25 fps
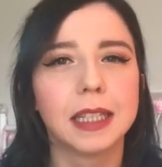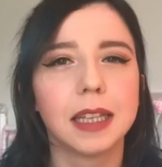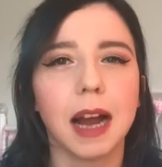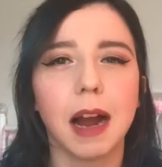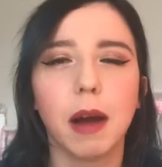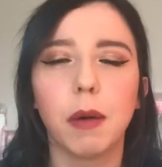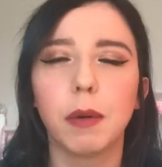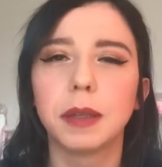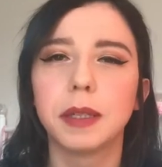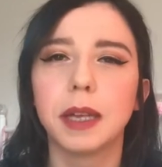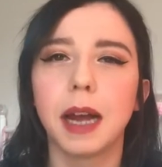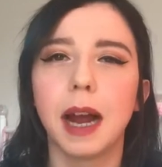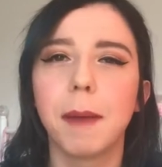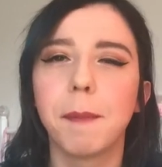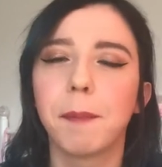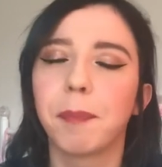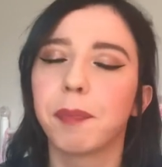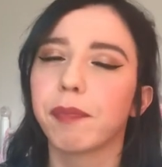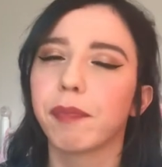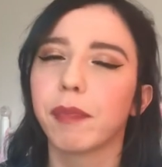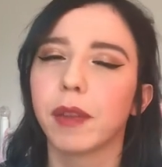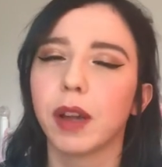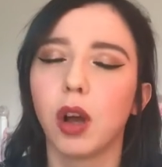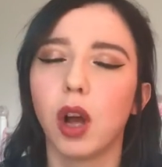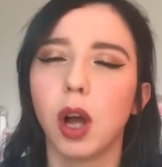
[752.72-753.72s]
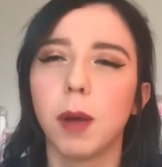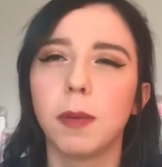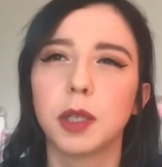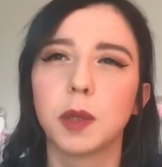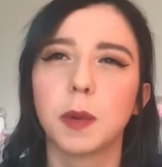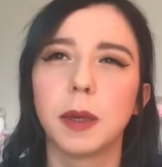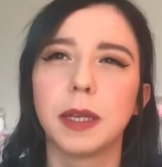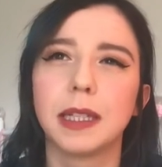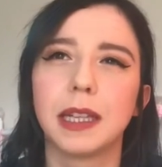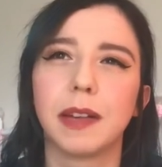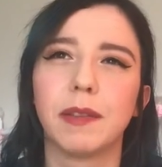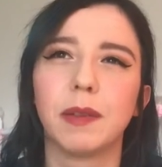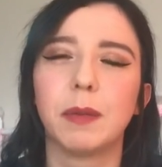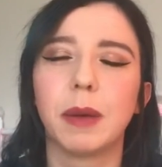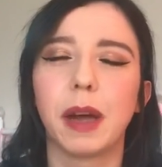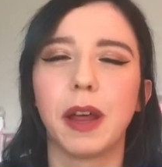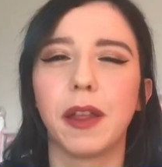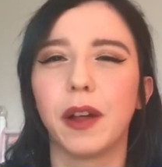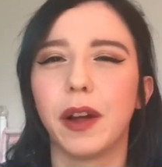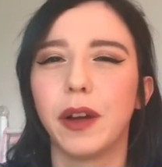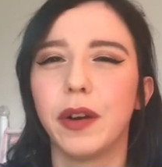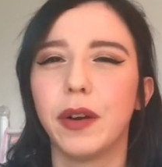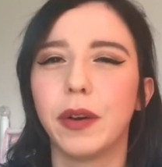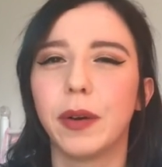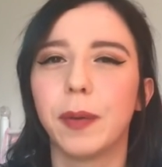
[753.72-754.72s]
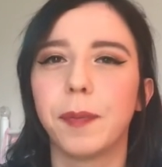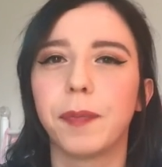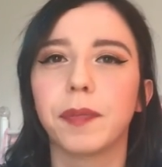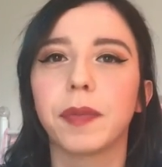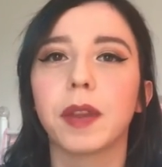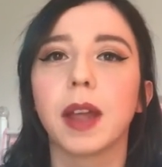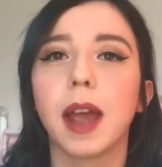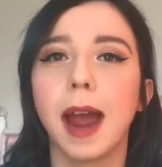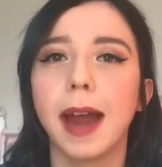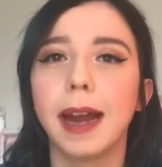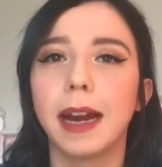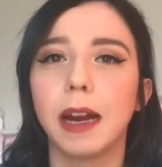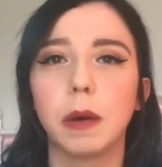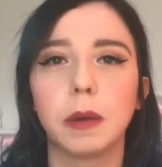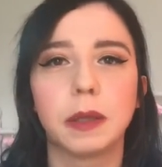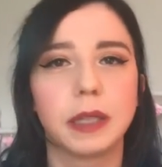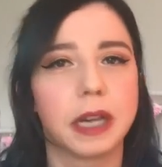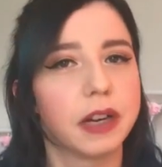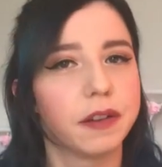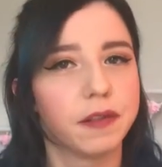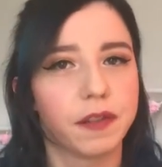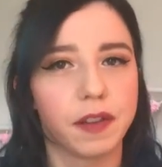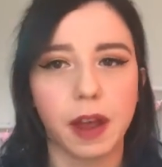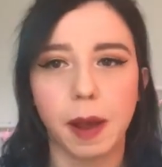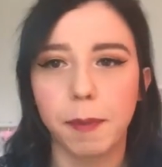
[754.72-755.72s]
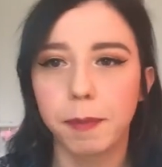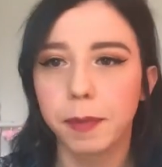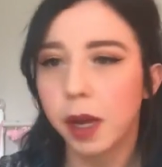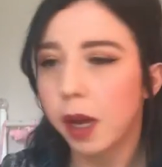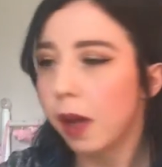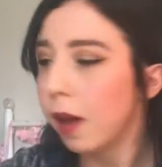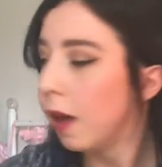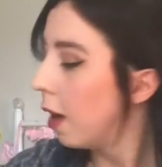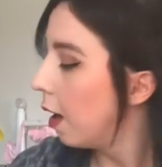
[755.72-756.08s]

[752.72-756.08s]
out of 10. Almost went 7, but I thought no. 8 out of 10 for them.